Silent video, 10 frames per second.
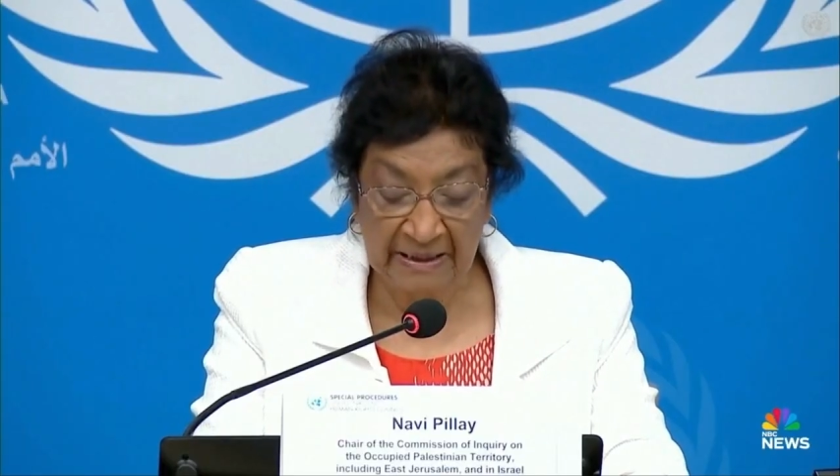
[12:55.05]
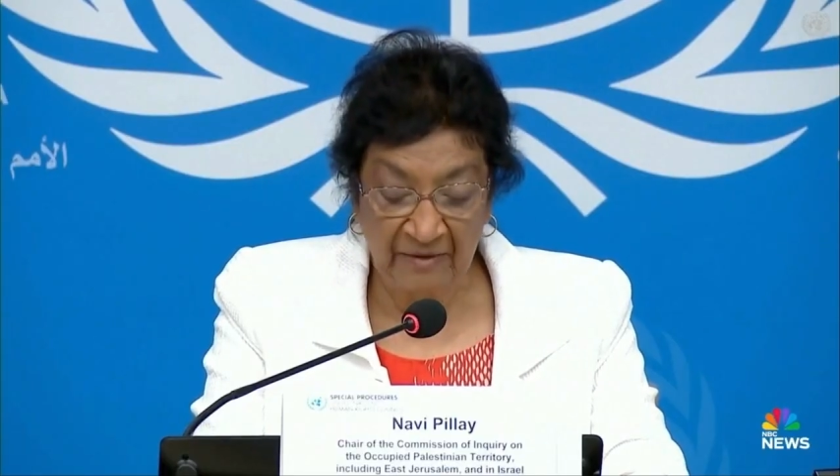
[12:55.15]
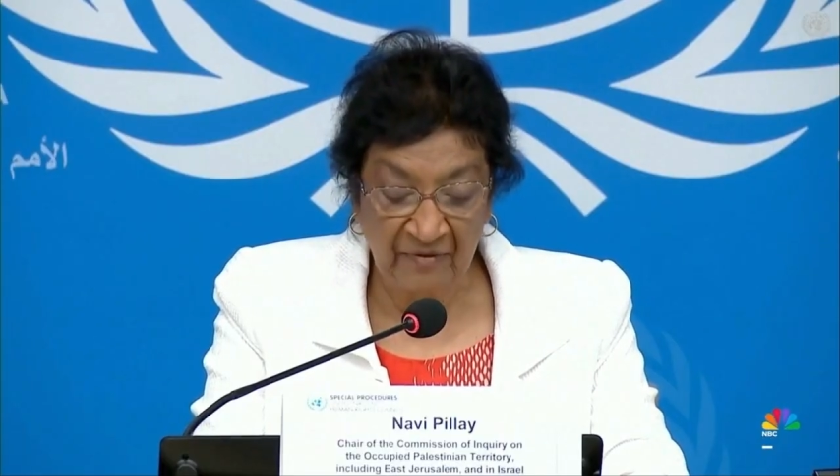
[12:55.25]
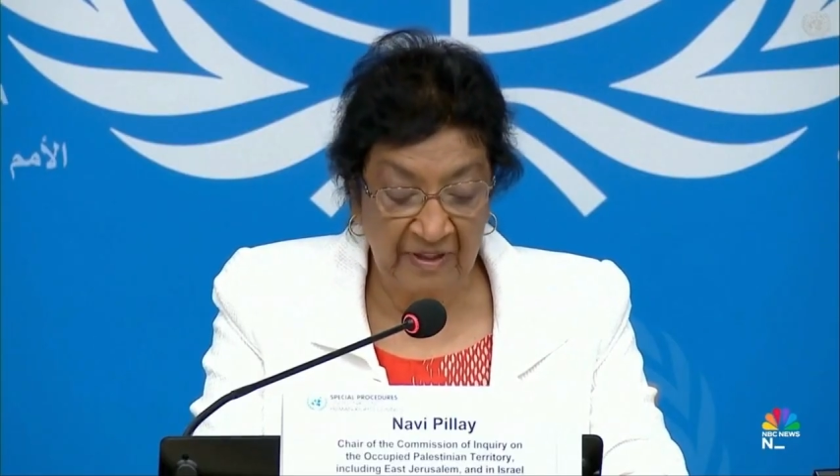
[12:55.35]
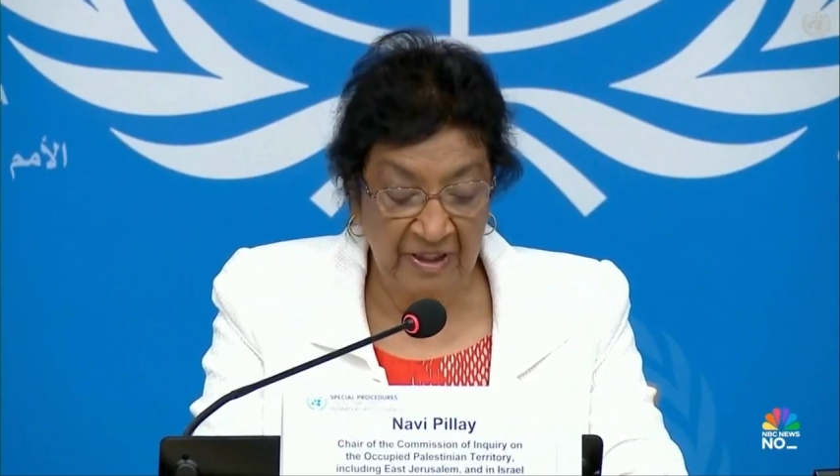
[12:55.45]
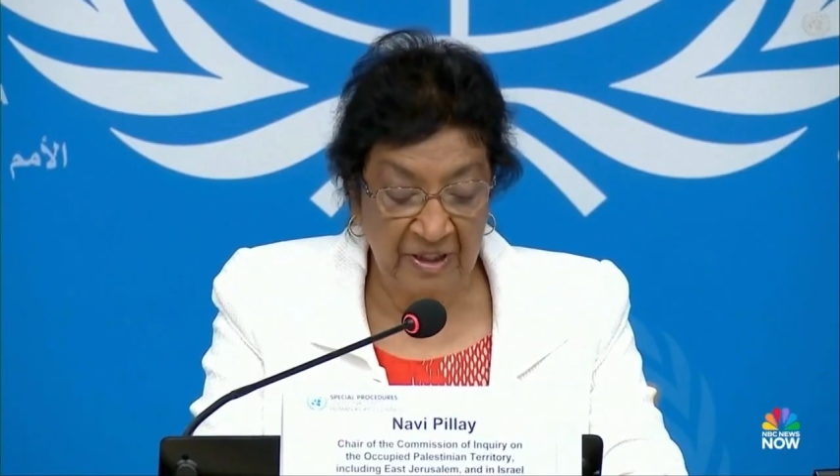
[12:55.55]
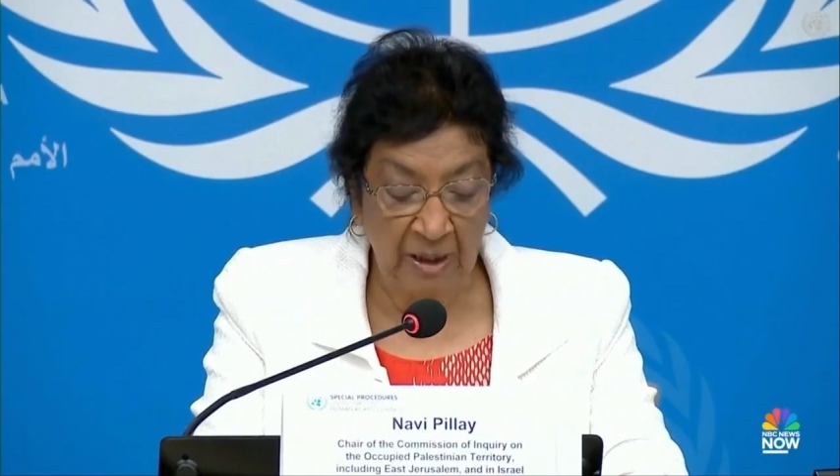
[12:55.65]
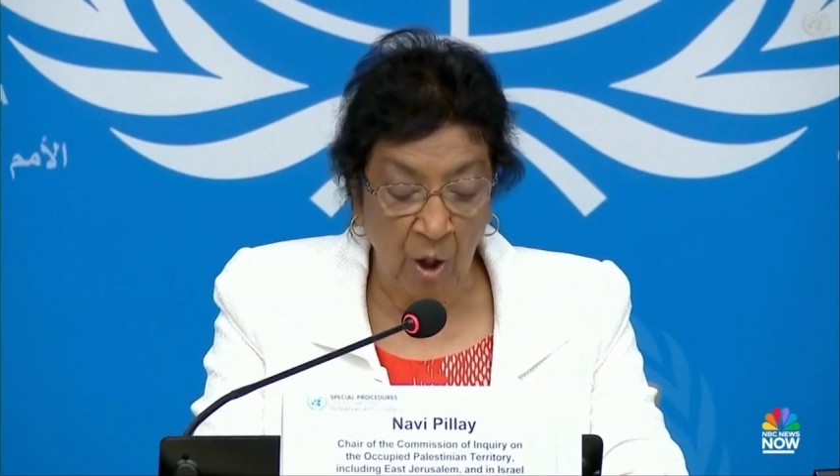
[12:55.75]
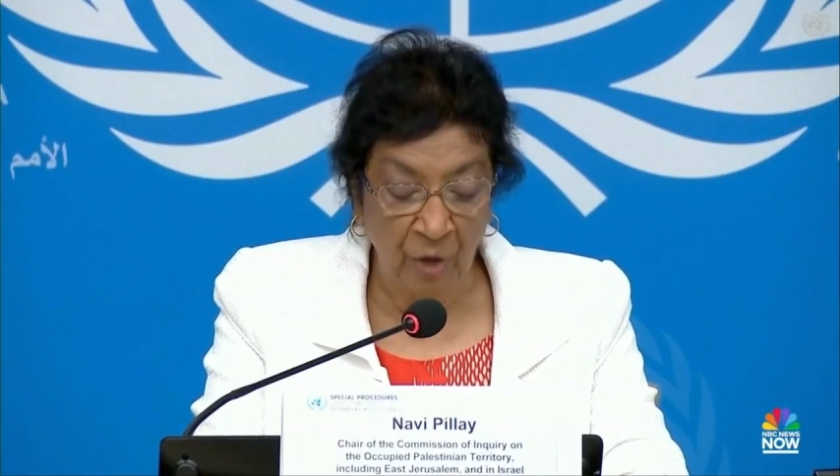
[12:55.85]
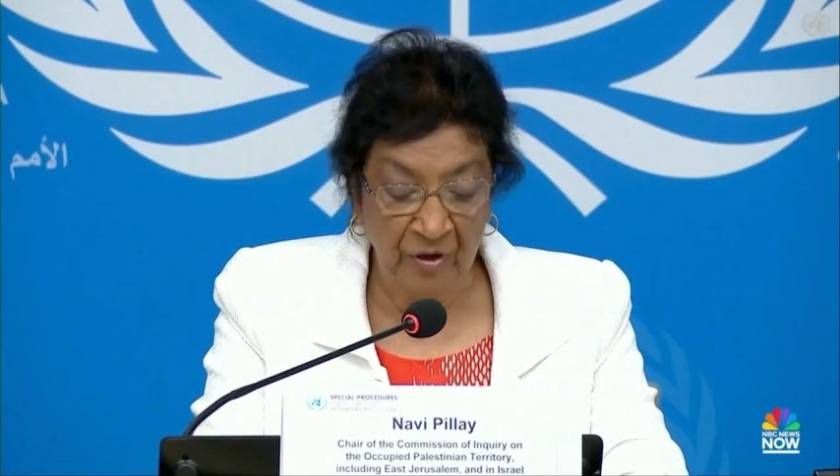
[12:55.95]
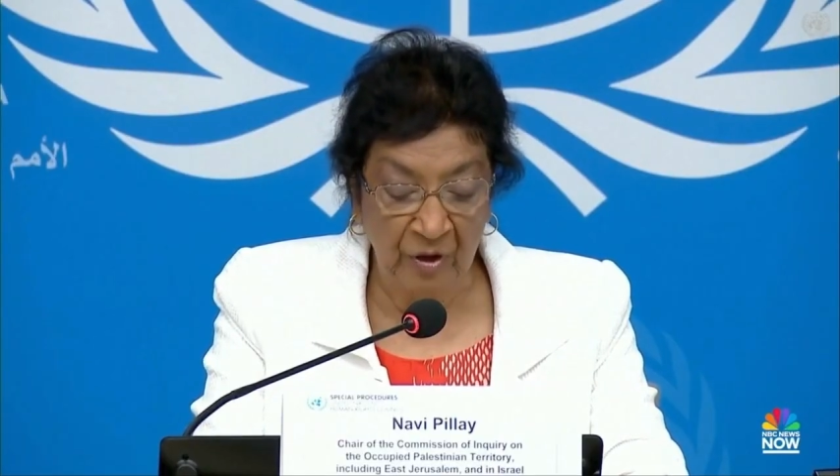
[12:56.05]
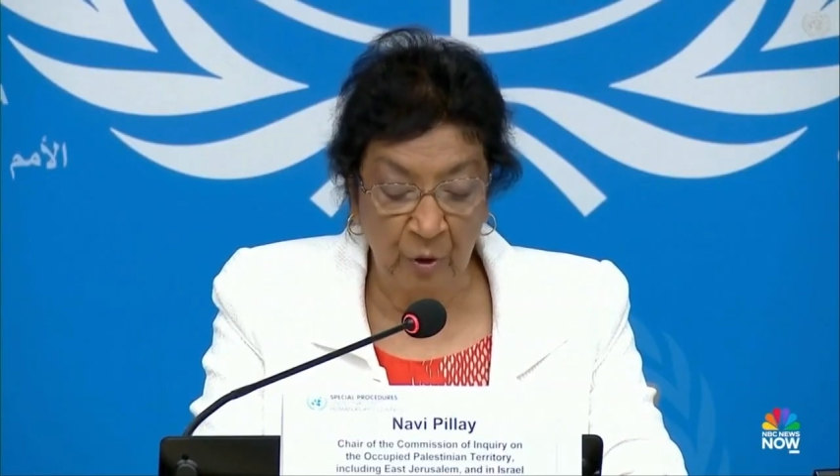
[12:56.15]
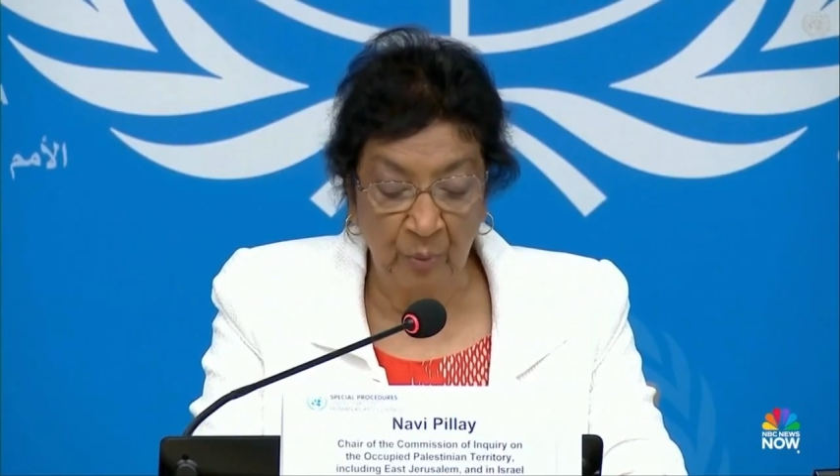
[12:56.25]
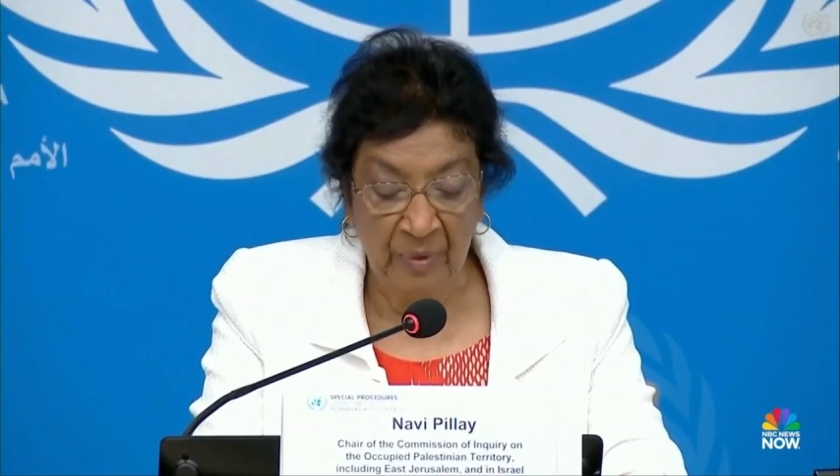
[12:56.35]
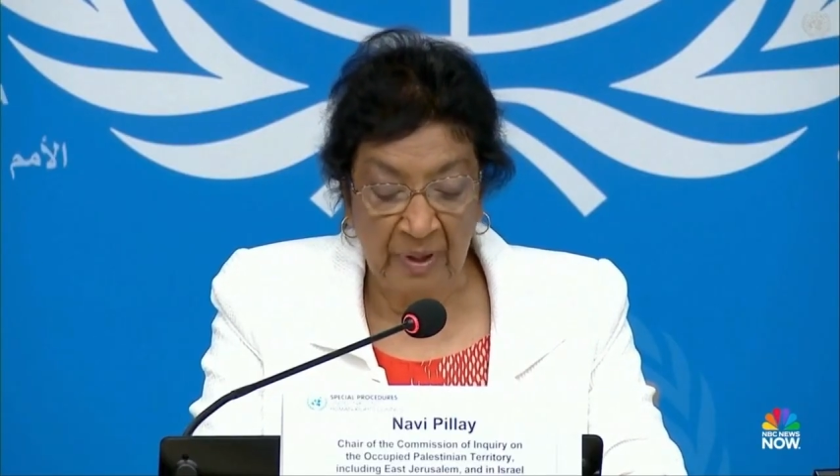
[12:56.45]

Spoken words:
inflicting on the group